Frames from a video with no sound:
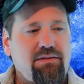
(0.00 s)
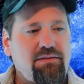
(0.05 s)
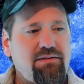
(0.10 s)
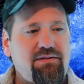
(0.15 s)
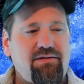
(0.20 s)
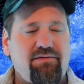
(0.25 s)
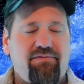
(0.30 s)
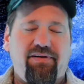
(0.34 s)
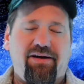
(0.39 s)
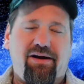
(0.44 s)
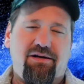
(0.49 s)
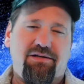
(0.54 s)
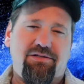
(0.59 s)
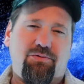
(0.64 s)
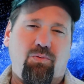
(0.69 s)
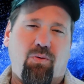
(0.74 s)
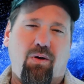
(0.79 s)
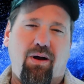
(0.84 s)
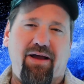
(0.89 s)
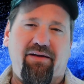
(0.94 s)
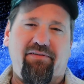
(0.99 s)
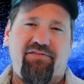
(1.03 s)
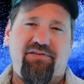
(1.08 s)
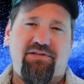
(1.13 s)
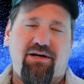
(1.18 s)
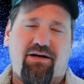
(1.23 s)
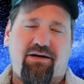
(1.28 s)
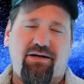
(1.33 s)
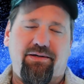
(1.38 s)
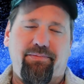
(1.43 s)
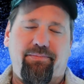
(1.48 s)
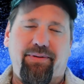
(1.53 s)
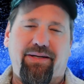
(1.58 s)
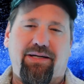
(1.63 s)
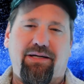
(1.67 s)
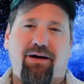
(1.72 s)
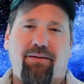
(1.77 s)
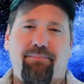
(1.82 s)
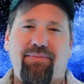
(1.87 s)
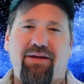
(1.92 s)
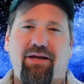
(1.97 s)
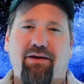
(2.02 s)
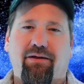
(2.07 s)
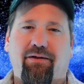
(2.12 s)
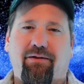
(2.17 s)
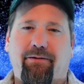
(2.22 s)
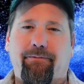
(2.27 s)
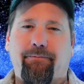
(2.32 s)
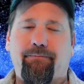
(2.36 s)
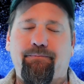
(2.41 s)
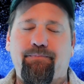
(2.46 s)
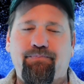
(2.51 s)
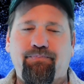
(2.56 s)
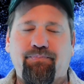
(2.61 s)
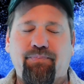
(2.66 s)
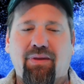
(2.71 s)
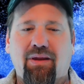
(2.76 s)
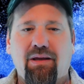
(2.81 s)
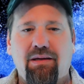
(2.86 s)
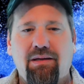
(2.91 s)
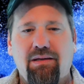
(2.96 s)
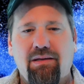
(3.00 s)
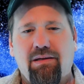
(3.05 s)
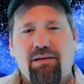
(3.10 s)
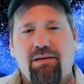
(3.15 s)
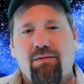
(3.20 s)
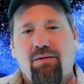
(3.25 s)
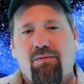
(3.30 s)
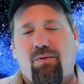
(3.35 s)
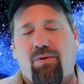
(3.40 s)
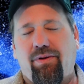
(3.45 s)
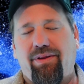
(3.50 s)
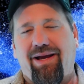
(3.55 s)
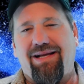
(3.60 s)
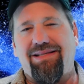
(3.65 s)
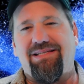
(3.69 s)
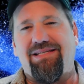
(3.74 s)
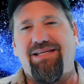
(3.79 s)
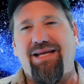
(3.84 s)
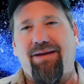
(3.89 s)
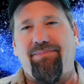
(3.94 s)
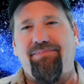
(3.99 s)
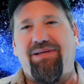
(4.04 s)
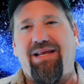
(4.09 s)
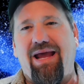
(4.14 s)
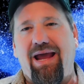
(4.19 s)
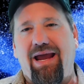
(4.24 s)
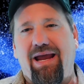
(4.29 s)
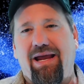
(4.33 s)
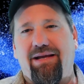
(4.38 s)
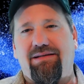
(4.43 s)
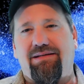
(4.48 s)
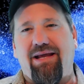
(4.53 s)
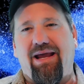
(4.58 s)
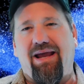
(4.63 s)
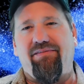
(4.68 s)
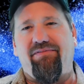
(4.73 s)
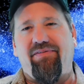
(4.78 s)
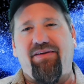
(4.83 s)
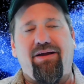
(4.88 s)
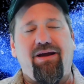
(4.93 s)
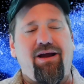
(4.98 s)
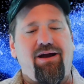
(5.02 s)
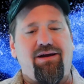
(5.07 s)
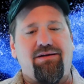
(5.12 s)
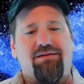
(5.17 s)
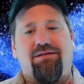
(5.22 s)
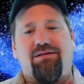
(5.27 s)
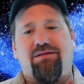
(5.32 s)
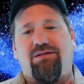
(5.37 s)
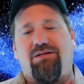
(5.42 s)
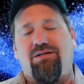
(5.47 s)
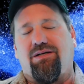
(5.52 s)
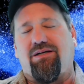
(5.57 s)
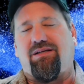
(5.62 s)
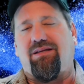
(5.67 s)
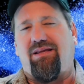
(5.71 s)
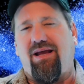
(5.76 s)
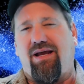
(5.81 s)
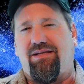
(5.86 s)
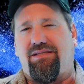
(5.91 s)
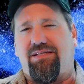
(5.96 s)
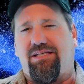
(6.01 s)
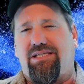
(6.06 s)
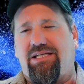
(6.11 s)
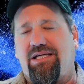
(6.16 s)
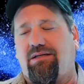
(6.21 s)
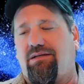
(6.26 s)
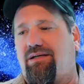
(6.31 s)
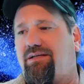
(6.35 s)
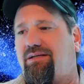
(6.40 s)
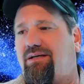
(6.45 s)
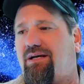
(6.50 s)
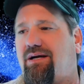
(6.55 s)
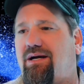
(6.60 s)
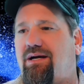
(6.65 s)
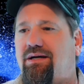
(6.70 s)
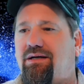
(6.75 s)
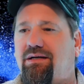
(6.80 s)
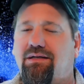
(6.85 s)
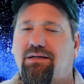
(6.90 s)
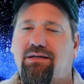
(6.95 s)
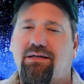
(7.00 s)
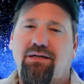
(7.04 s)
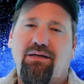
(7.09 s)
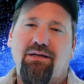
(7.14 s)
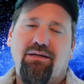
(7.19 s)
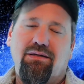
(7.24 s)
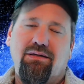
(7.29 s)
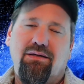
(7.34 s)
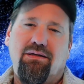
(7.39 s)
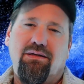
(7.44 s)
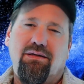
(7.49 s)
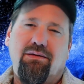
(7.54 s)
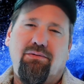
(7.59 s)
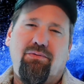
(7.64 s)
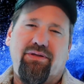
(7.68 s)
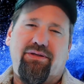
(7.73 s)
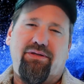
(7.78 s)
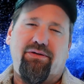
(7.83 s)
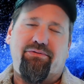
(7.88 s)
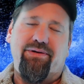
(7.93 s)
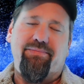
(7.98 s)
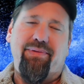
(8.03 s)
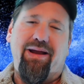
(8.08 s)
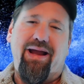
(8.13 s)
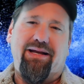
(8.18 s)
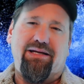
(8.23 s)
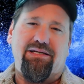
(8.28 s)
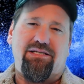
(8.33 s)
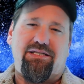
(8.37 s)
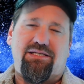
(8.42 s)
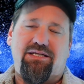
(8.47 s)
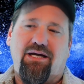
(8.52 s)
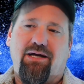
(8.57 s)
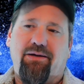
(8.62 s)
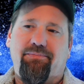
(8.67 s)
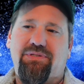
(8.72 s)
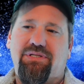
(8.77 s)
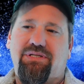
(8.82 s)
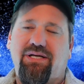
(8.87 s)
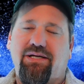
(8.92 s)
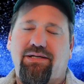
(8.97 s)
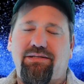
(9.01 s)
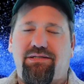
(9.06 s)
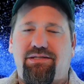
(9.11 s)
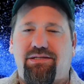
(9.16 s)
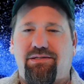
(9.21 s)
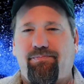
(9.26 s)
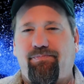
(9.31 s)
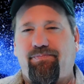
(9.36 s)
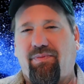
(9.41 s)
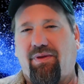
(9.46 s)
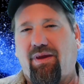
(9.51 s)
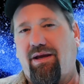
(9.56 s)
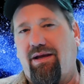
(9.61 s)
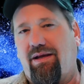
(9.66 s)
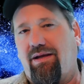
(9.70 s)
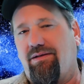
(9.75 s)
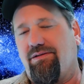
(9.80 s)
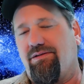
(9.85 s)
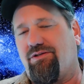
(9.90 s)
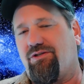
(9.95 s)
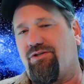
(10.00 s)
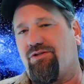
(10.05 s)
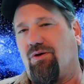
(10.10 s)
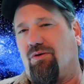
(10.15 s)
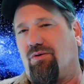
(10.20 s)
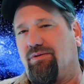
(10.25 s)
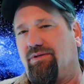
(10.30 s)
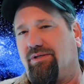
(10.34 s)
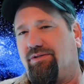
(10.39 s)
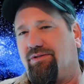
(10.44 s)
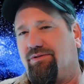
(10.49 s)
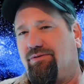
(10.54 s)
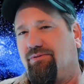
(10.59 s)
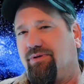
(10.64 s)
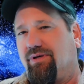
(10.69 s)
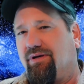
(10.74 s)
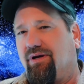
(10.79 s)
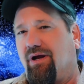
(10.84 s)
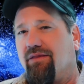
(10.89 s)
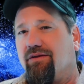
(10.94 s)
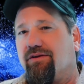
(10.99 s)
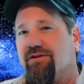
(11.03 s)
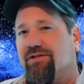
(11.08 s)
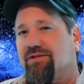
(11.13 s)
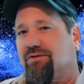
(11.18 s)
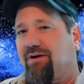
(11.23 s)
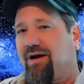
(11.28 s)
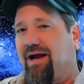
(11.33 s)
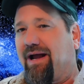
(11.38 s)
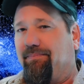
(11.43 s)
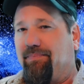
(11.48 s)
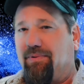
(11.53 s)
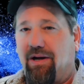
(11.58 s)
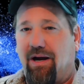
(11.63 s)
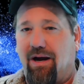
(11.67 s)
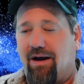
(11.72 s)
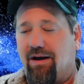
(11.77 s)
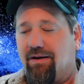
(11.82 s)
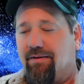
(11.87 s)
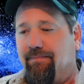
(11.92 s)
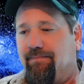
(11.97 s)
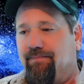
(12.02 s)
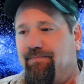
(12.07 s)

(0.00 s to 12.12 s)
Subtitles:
DeVere's wife started to become ill. Well, that same day, DeVere took that cylinder with the remaining substance and sold it to another scrapyard,